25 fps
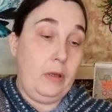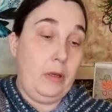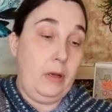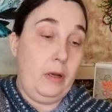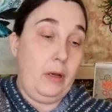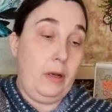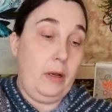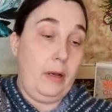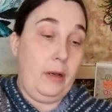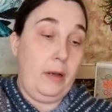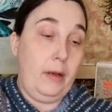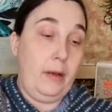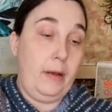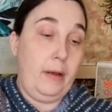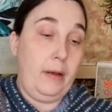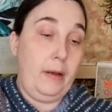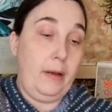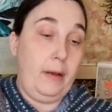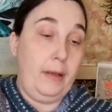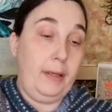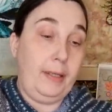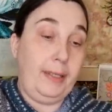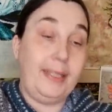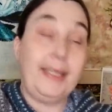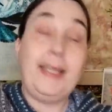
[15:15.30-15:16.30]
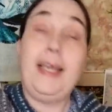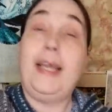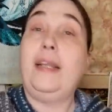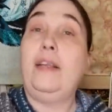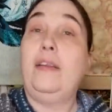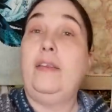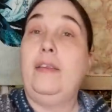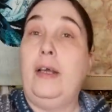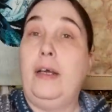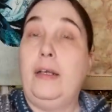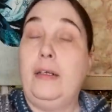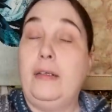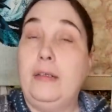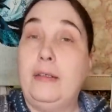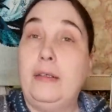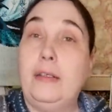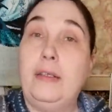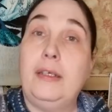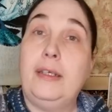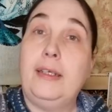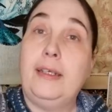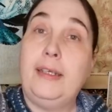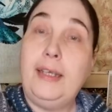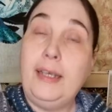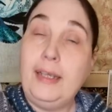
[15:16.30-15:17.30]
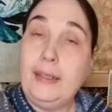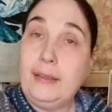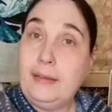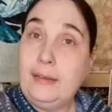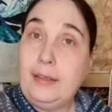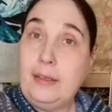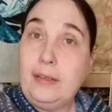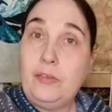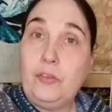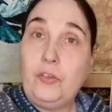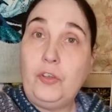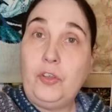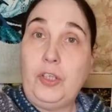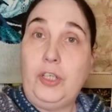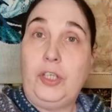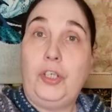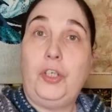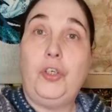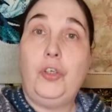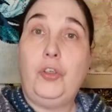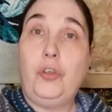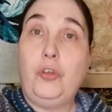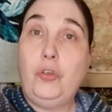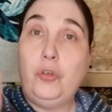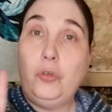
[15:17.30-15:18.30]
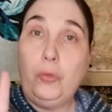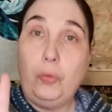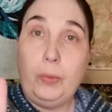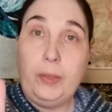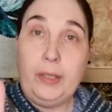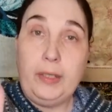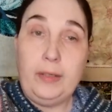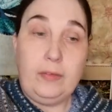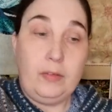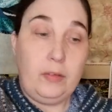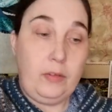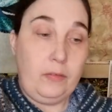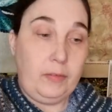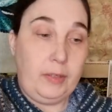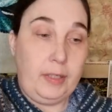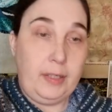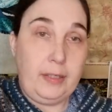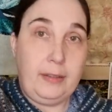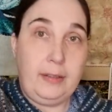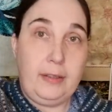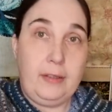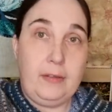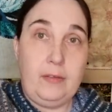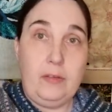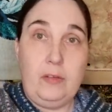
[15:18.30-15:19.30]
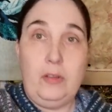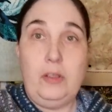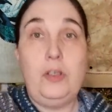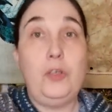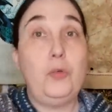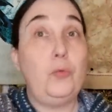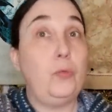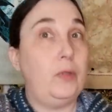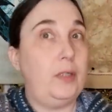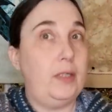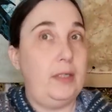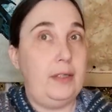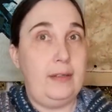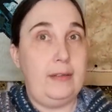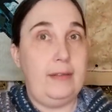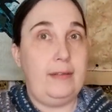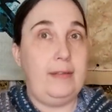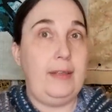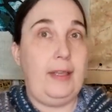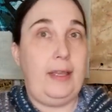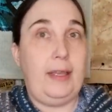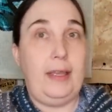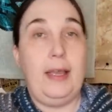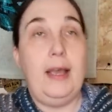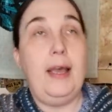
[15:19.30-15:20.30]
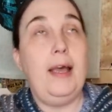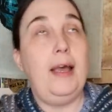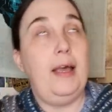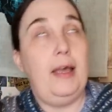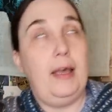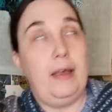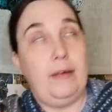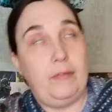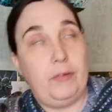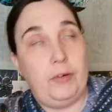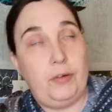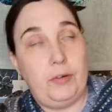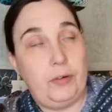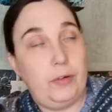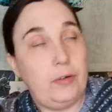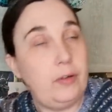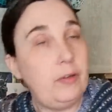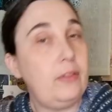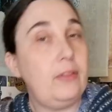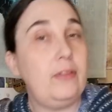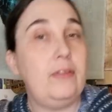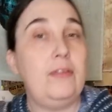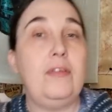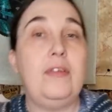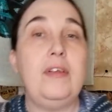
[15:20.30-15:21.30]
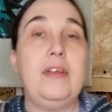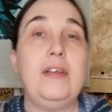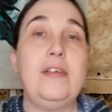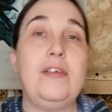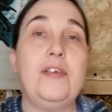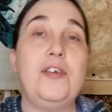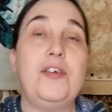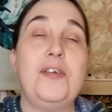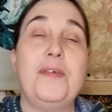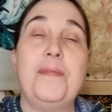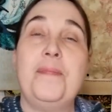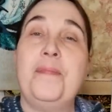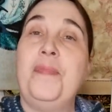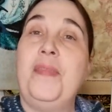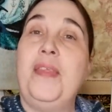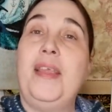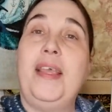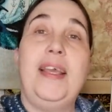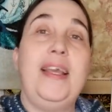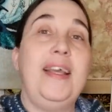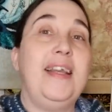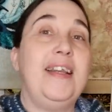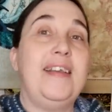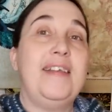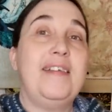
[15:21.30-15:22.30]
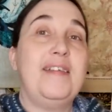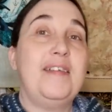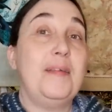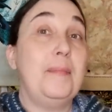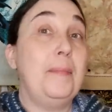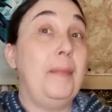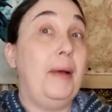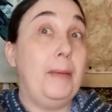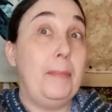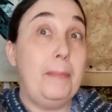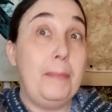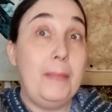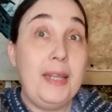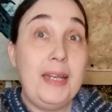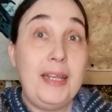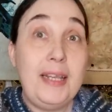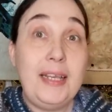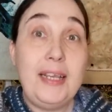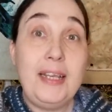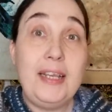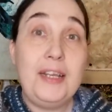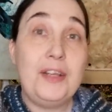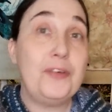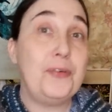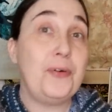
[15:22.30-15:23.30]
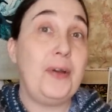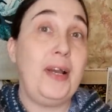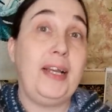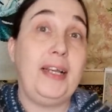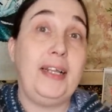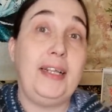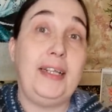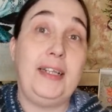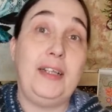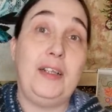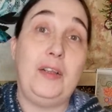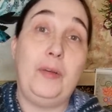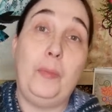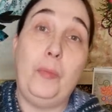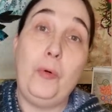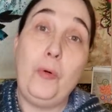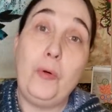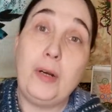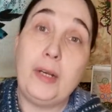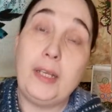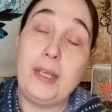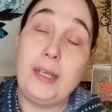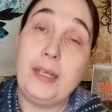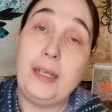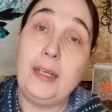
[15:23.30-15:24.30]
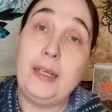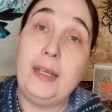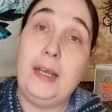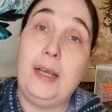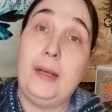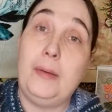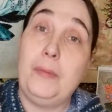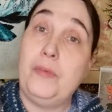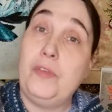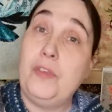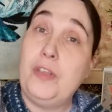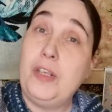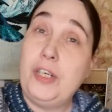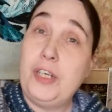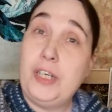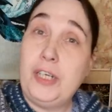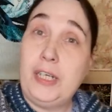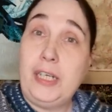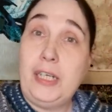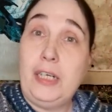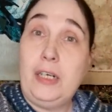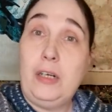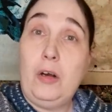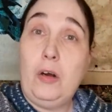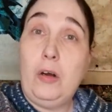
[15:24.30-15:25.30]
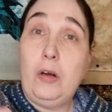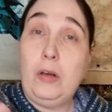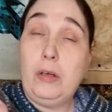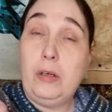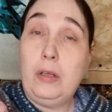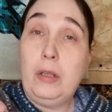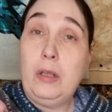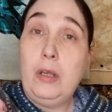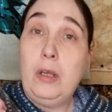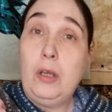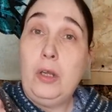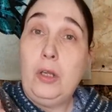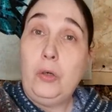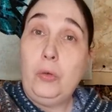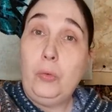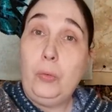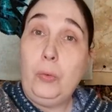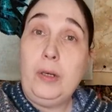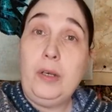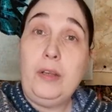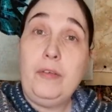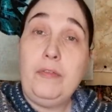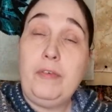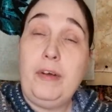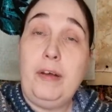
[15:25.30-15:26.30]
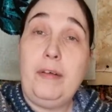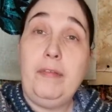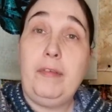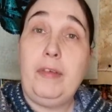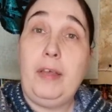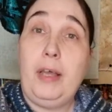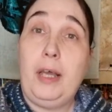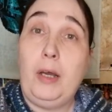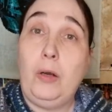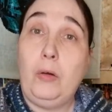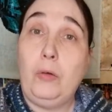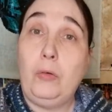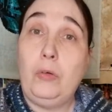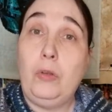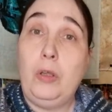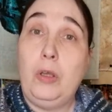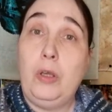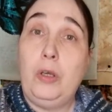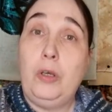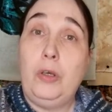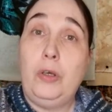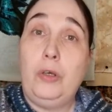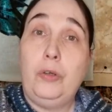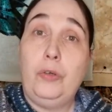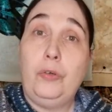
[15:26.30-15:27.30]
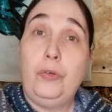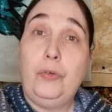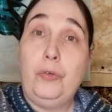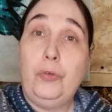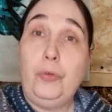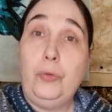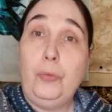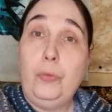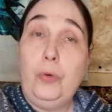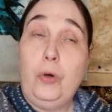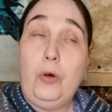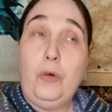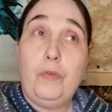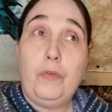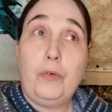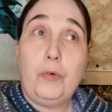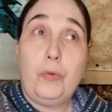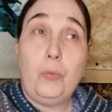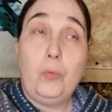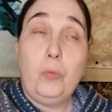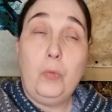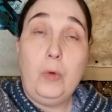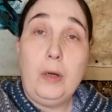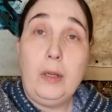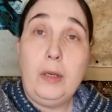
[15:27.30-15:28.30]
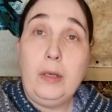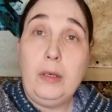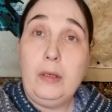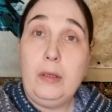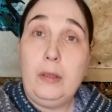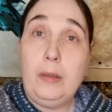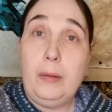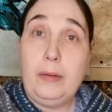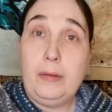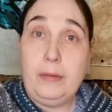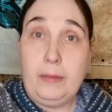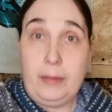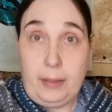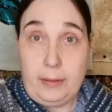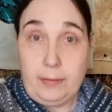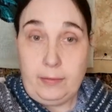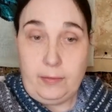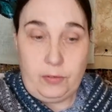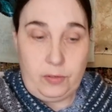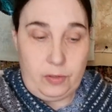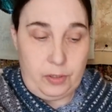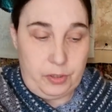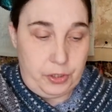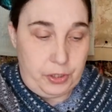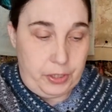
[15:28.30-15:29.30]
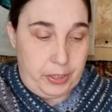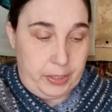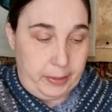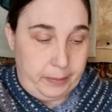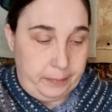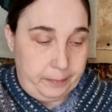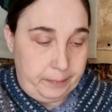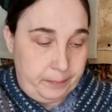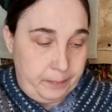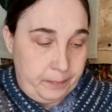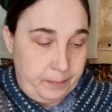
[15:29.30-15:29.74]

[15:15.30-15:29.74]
Uh, get done. Get done stitch. Two weeks of get done stitch, which is a heaven and earth stitch. It is my mini dragon in the morning. I'm stitching it on 25 count, two over one, tent stitching.